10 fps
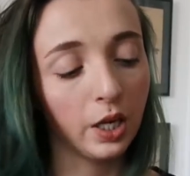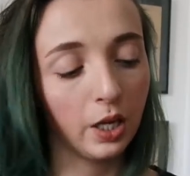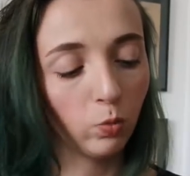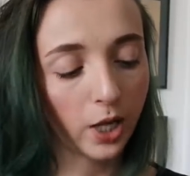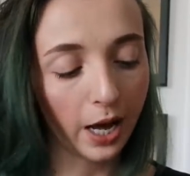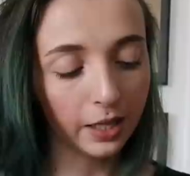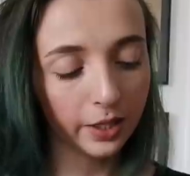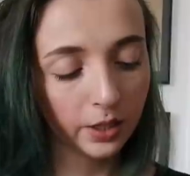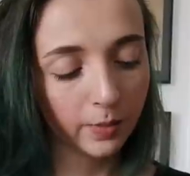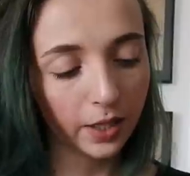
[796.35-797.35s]
And what I
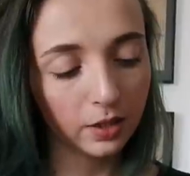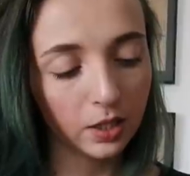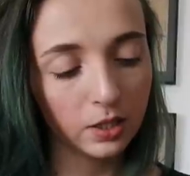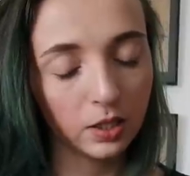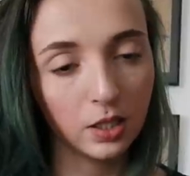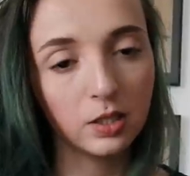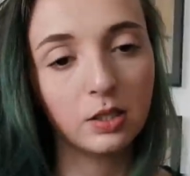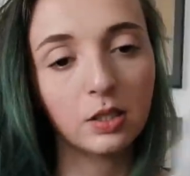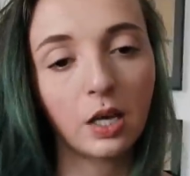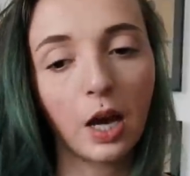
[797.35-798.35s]
like about this
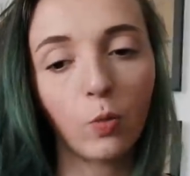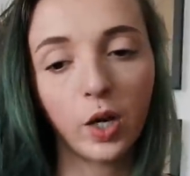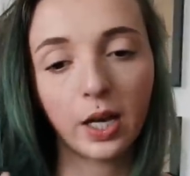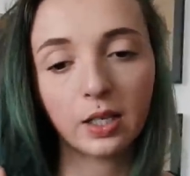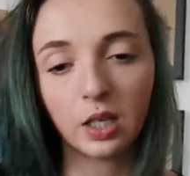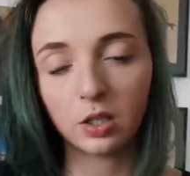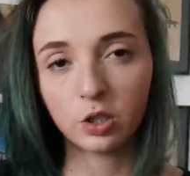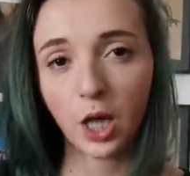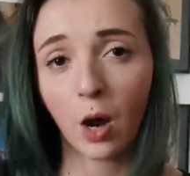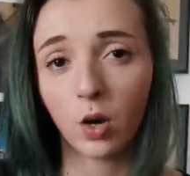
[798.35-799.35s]
is when I get out of the
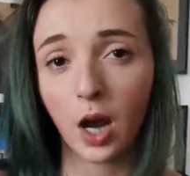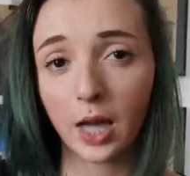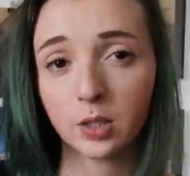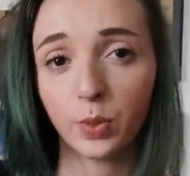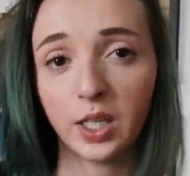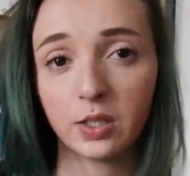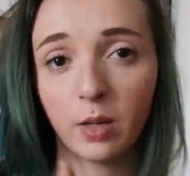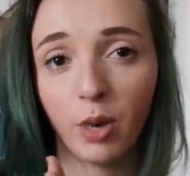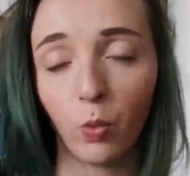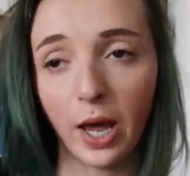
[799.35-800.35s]
shower, I spray this
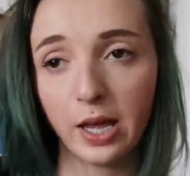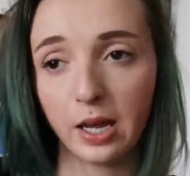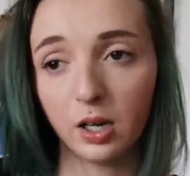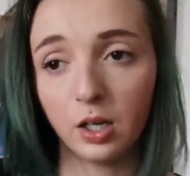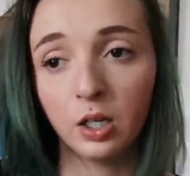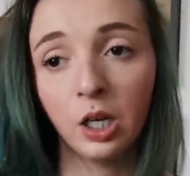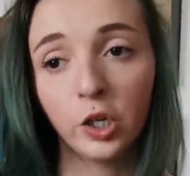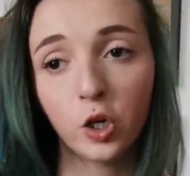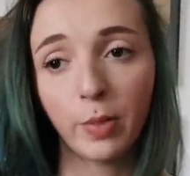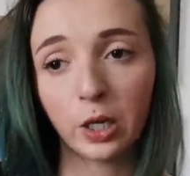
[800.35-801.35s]
on my wet hair
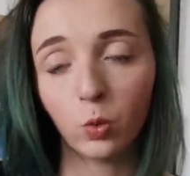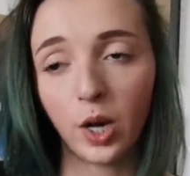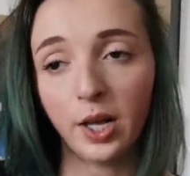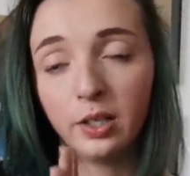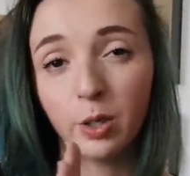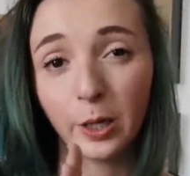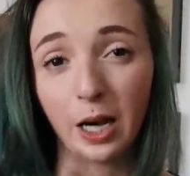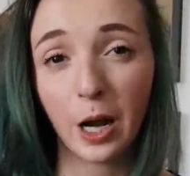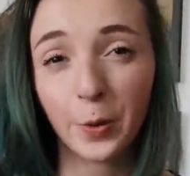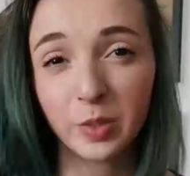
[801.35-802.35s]
no matter what, no matter
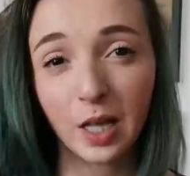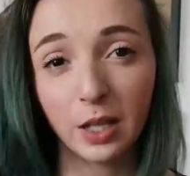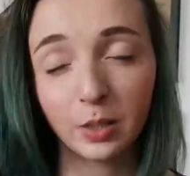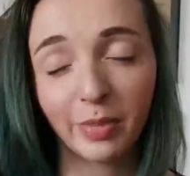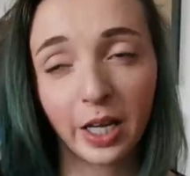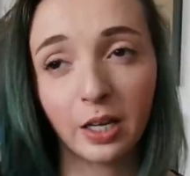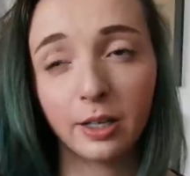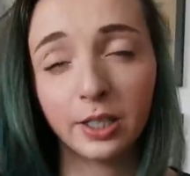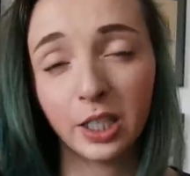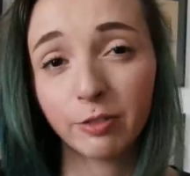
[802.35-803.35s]
how I'm styling my
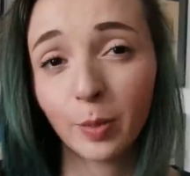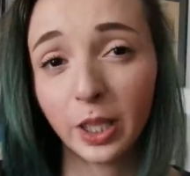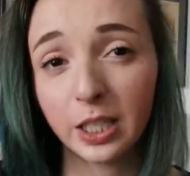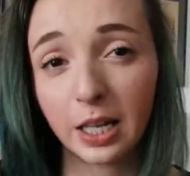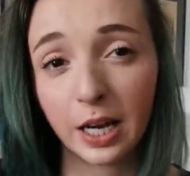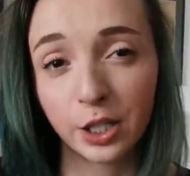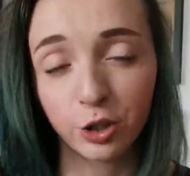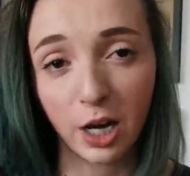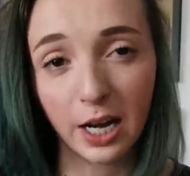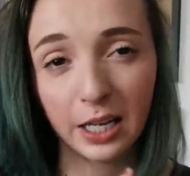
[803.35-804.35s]
hair, if I'm letting it air
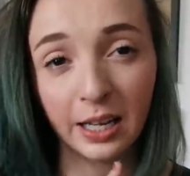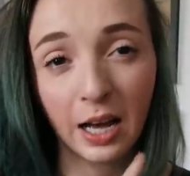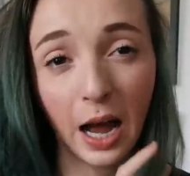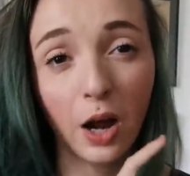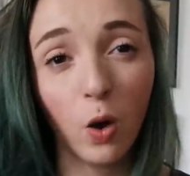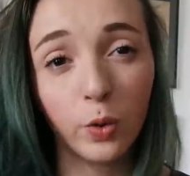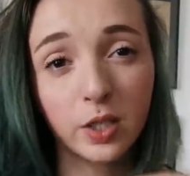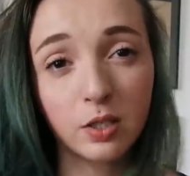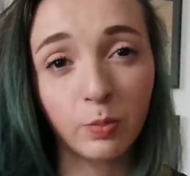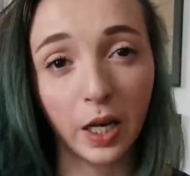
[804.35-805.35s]
dry, I
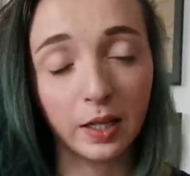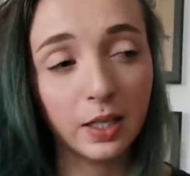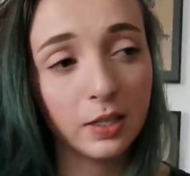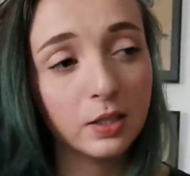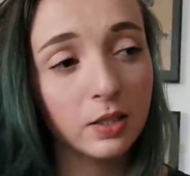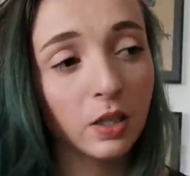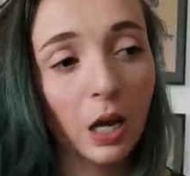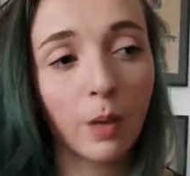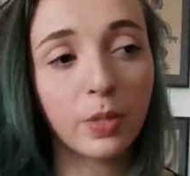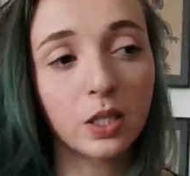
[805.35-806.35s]
always spray this
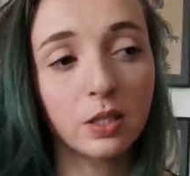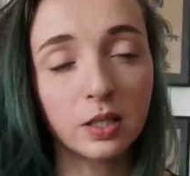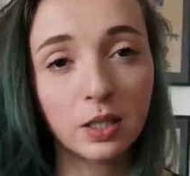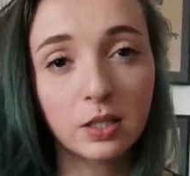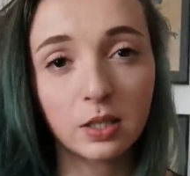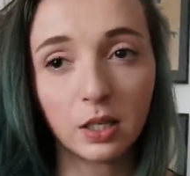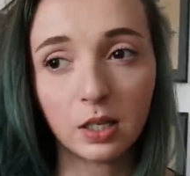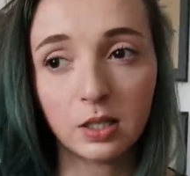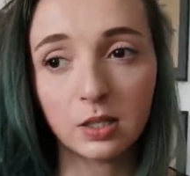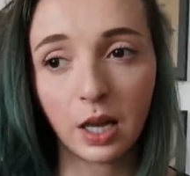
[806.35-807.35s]
because this
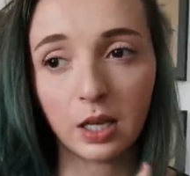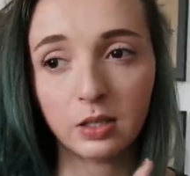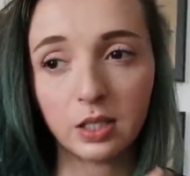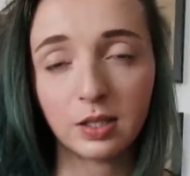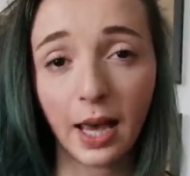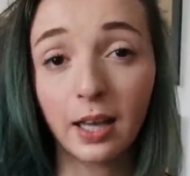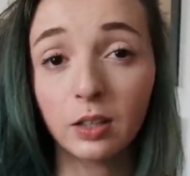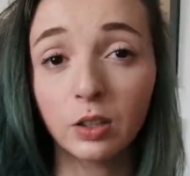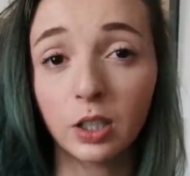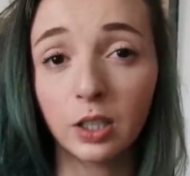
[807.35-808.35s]
is a
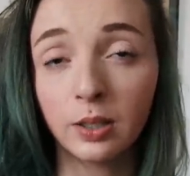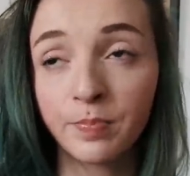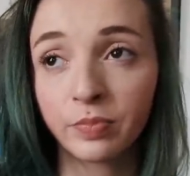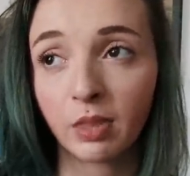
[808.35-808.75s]
detangler